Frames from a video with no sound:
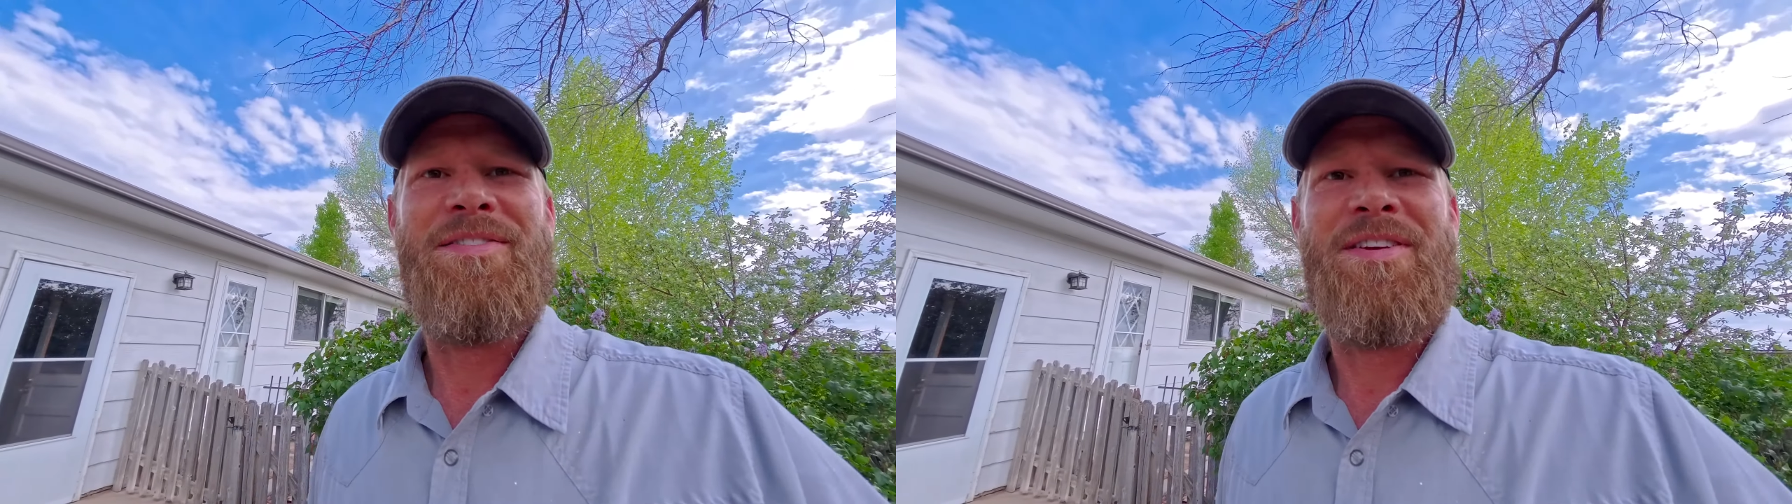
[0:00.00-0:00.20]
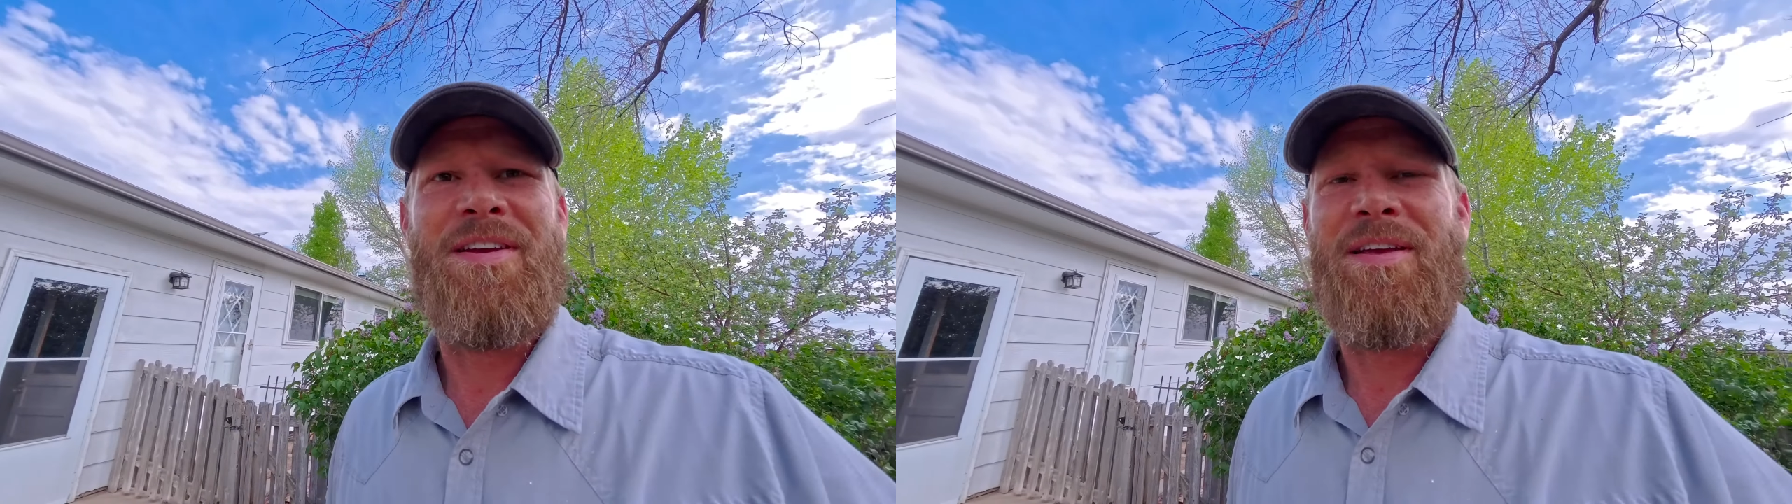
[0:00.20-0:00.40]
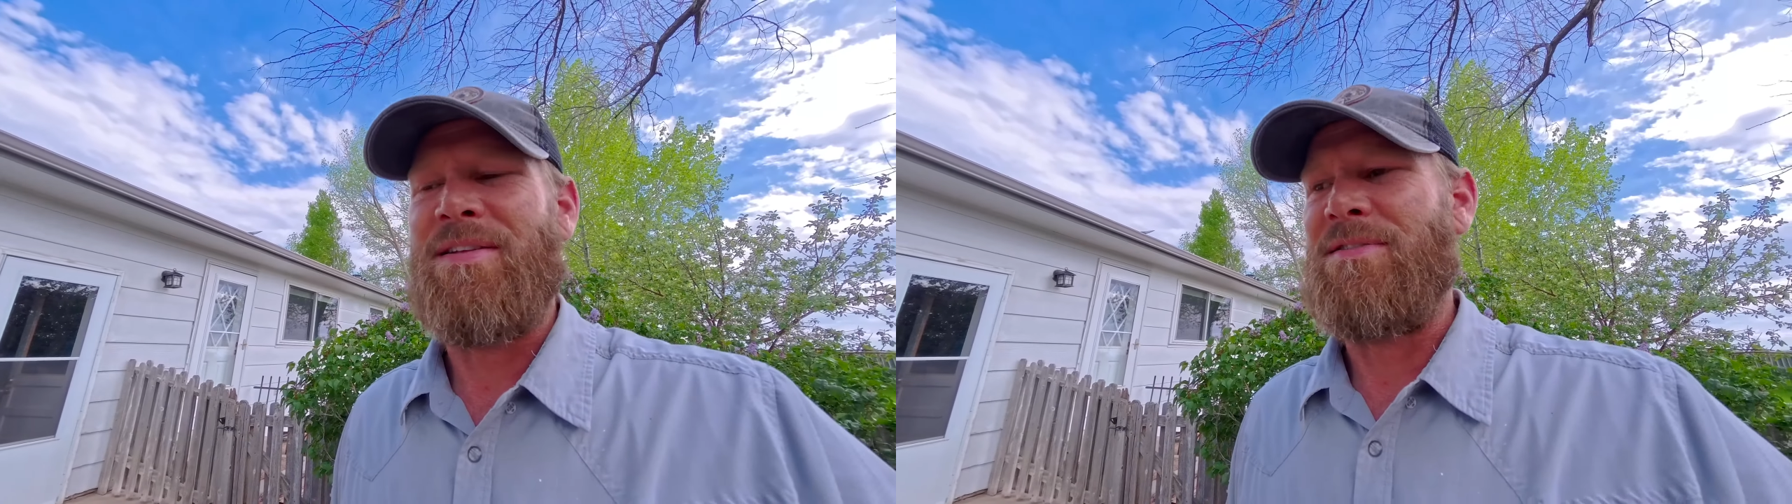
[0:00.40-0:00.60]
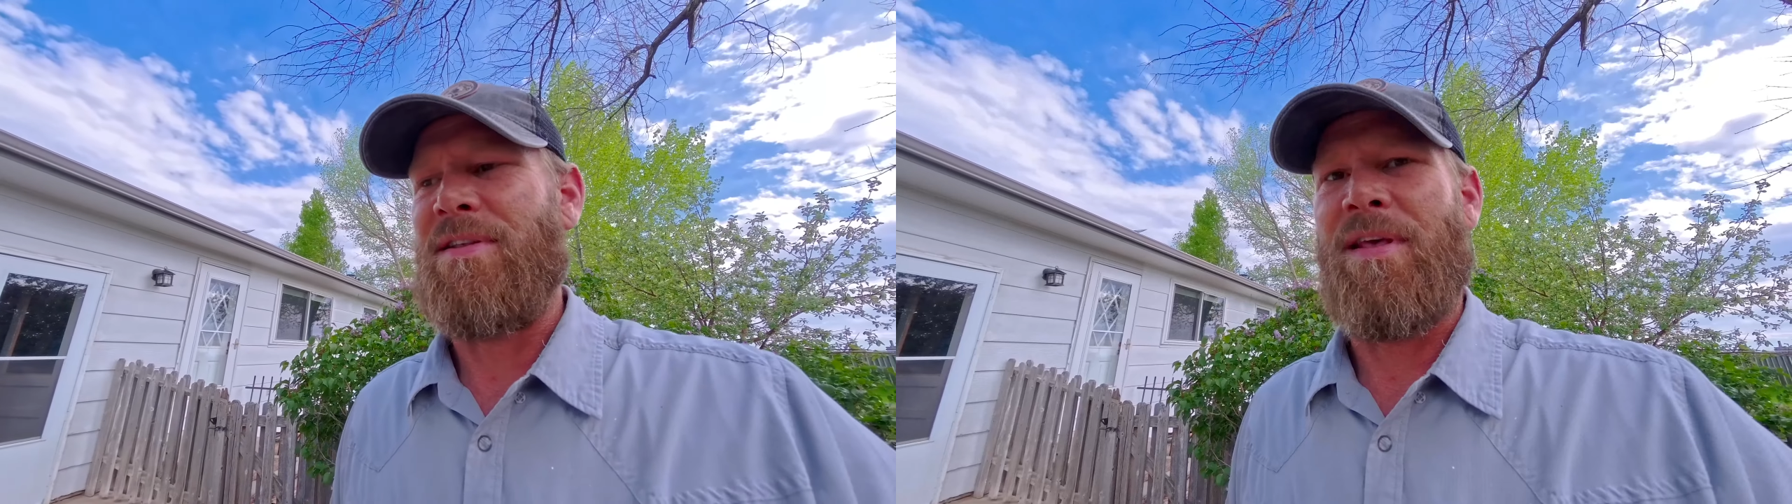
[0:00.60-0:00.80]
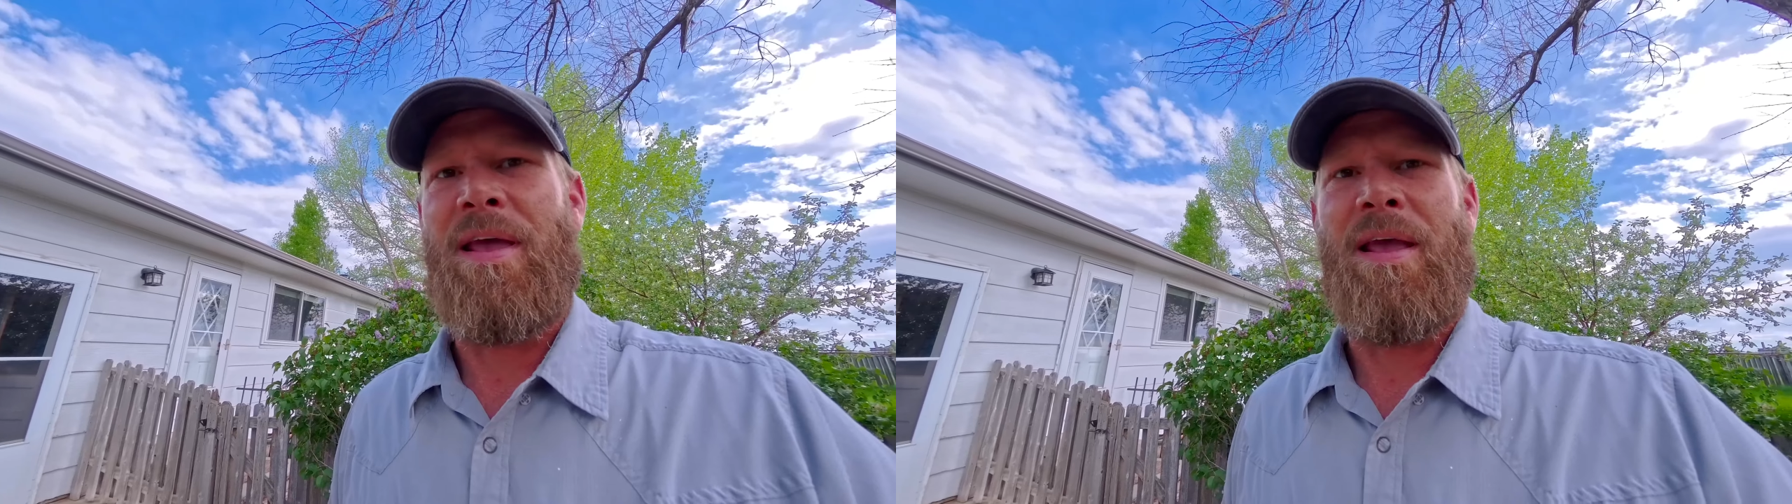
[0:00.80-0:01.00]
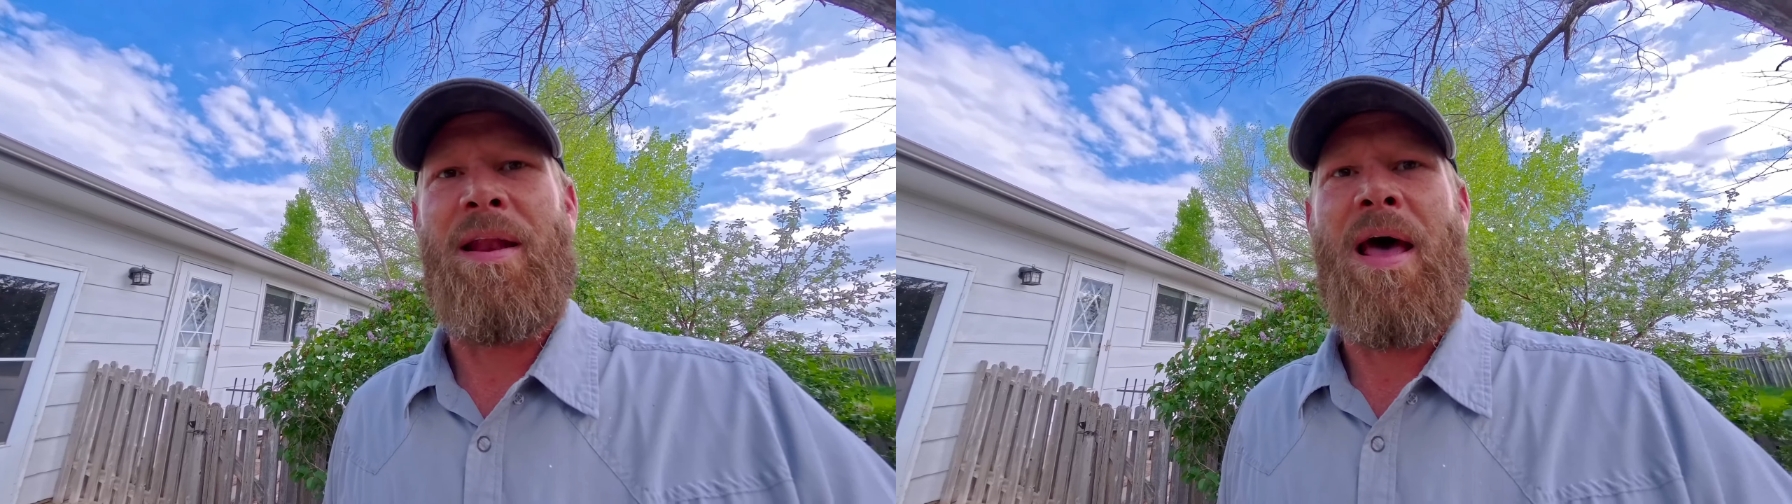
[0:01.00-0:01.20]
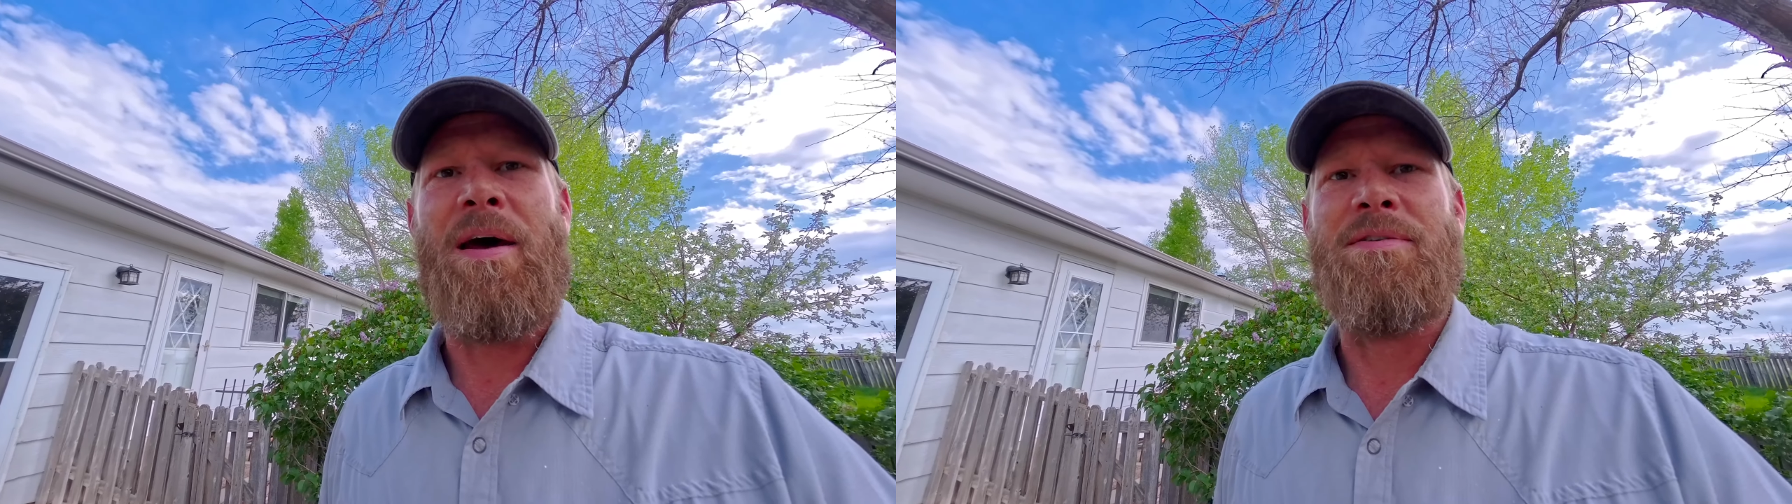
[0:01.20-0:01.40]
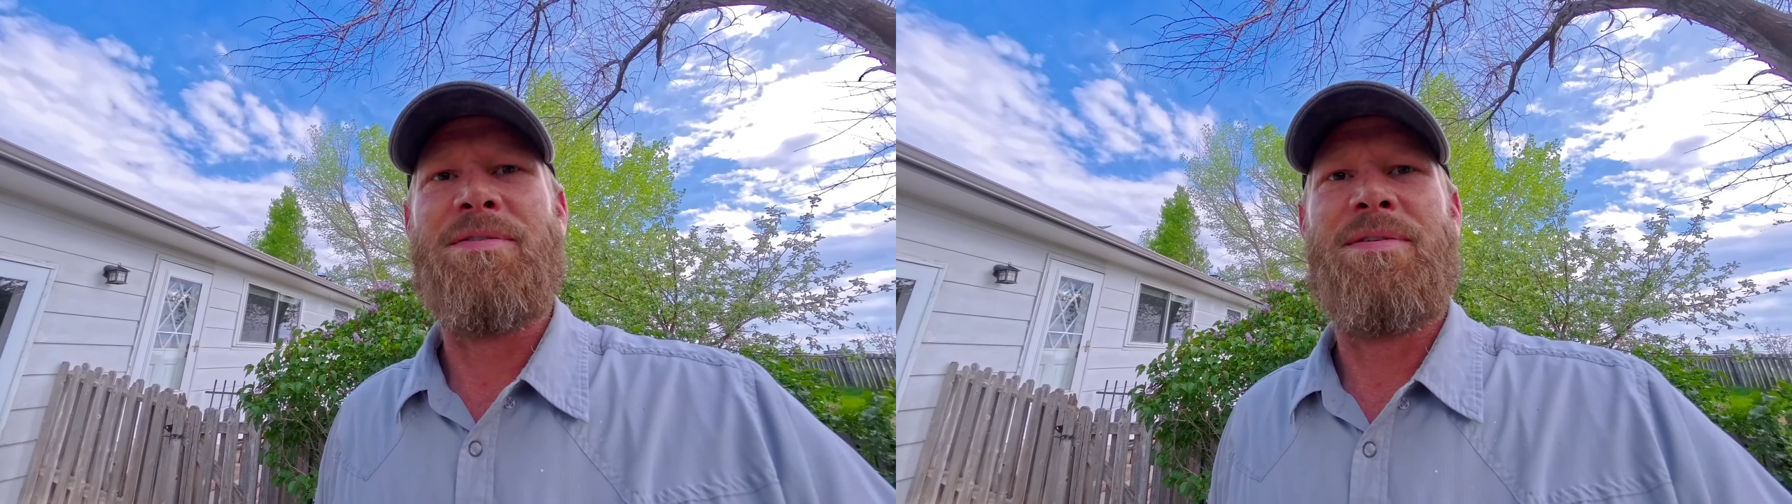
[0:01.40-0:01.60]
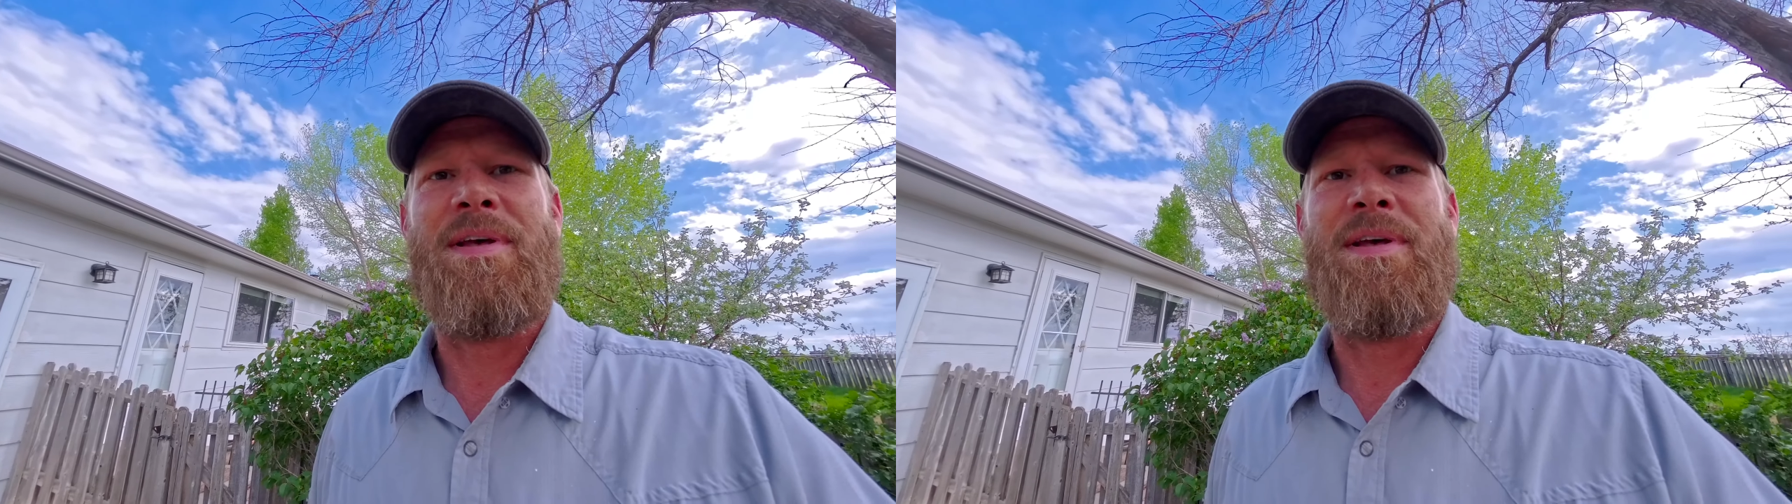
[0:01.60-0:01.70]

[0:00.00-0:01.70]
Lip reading: chickens in the hen house.